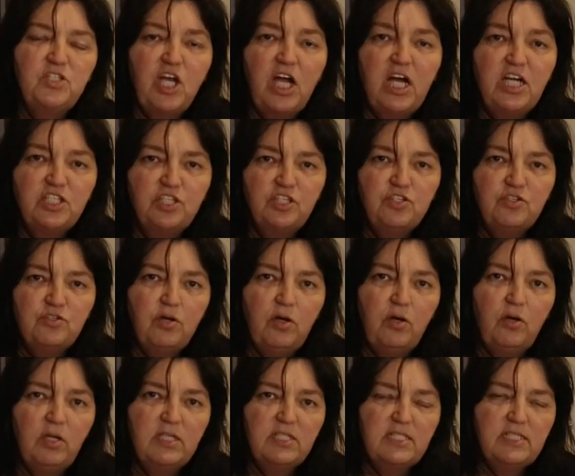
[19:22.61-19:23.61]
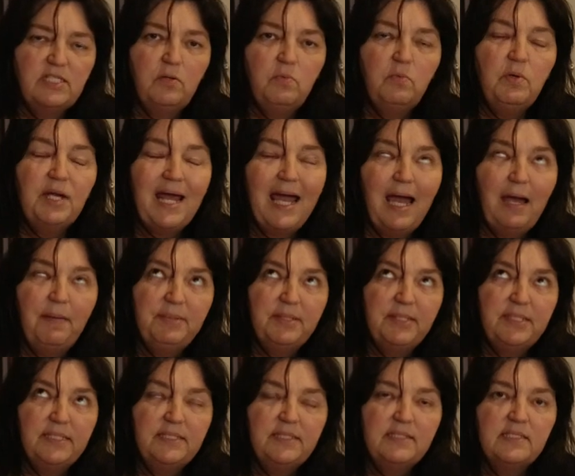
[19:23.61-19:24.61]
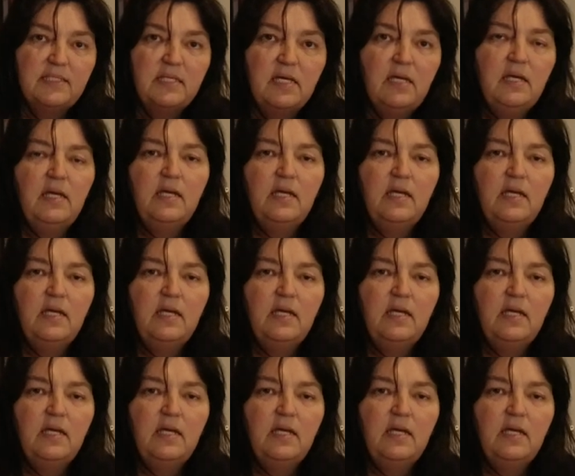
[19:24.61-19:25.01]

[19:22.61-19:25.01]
charge controller. So what happens,